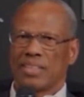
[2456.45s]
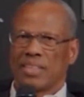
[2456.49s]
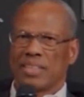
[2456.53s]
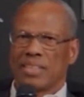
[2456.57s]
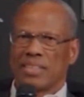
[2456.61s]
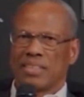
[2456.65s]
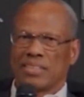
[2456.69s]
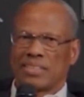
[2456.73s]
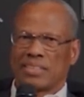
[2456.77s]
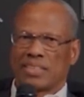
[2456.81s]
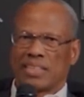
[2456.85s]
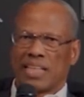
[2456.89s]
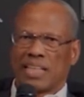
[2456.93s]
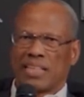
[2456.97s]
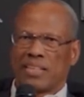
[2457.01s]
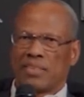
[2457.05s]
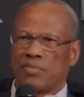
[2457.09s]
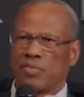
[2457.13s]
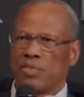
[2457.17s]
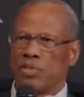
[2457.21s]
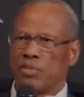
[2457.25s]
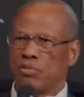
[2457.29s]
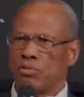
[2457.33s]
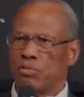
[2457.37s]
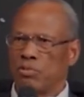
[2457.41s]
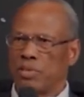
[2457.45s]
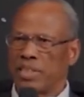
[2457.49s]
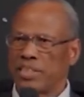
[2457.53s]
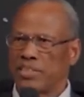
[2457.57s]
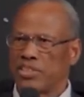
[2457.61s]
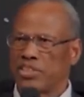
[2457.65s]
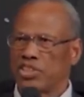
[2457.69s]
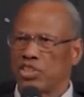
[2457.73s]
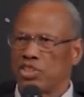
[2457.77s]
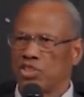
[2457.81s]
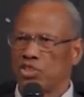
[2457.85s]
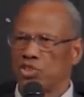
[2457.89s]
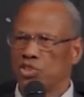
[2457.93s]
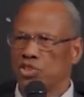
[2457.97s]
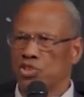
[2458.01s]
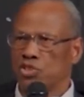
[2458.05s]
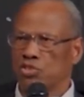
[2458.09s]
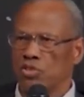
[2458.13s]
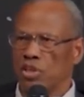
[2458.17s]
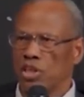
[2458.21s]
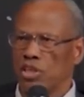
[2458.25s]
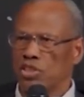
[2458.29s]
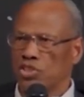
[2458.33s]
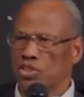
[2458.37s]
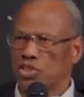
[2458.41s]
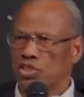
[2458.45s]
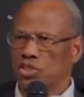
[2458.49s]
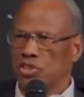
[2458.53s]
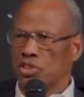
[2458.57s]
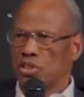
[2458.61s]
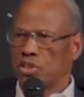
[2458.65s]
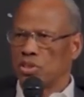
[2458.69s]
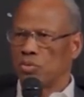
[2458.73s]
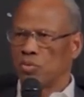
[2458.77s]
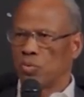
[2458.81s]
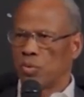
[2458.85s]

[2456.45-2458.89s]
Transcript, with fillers: instead of the rigid, structured